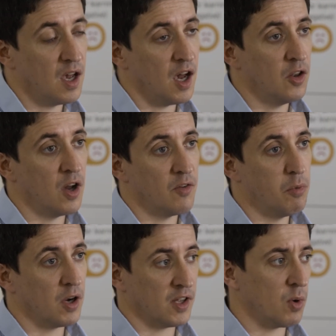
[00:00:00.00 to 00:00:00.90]
and not have
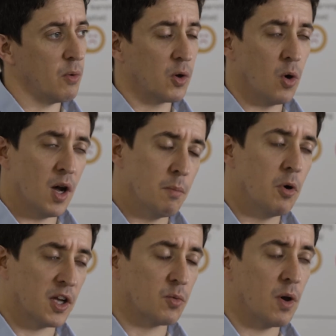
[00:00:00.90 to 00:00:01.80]
pockets where we're quiet and
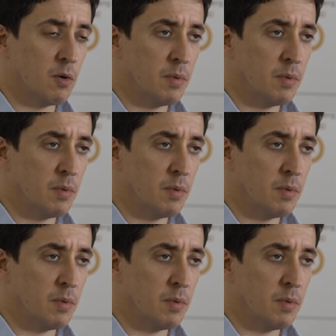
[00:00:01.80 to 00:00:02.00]
pockets where we're